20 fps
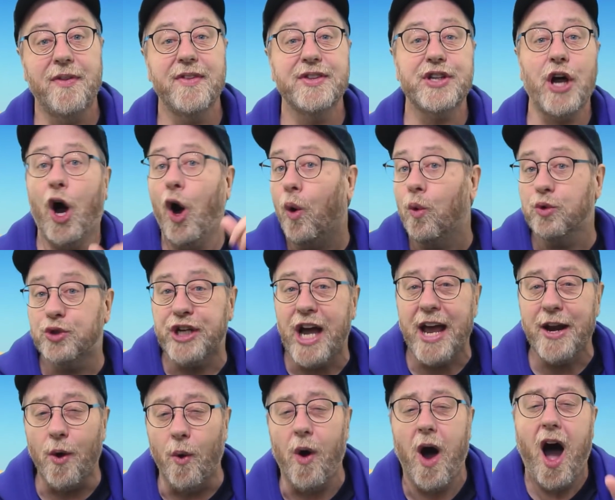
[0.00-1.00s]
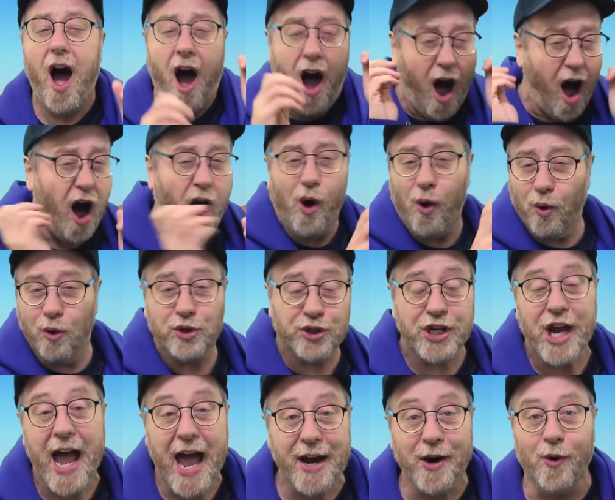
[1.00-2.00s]
and there's a whole channel, a whole
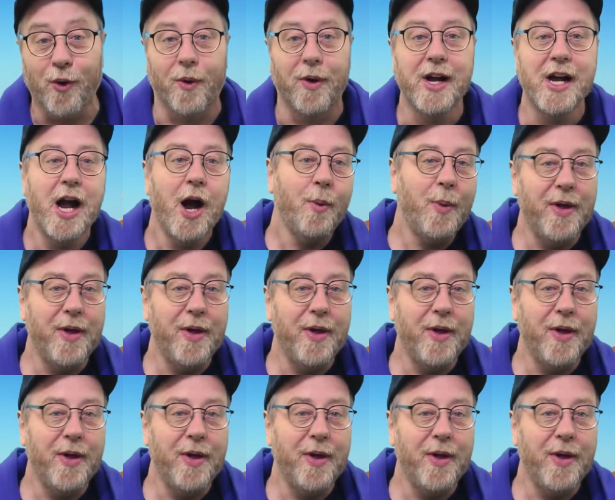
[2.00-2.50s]
channel